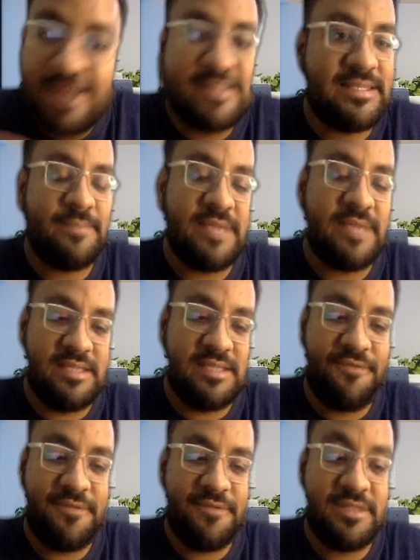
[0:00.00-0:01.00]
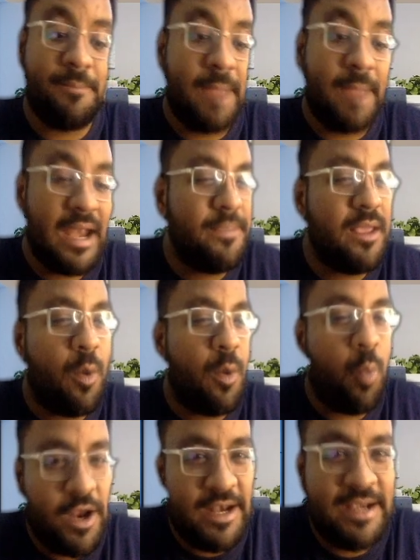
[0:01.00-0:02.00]
seems as if there might be a
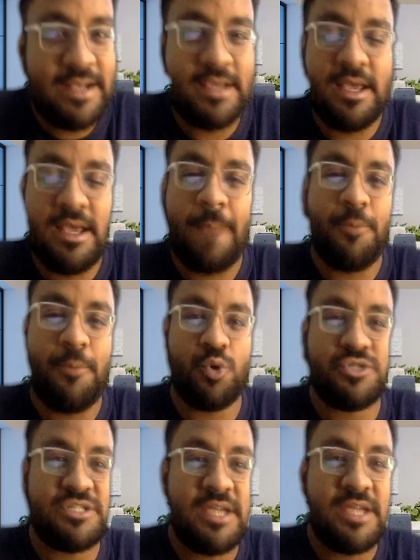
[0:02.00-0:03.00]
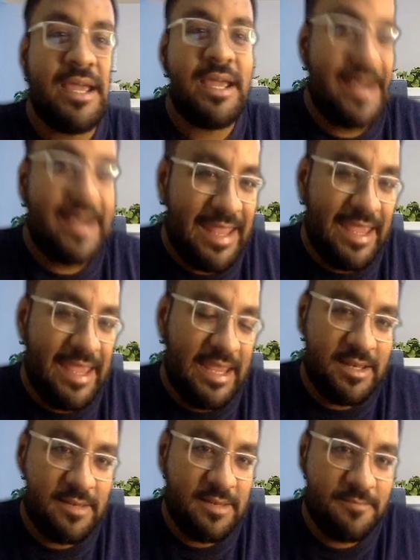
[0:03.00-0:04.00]
violent approach taken.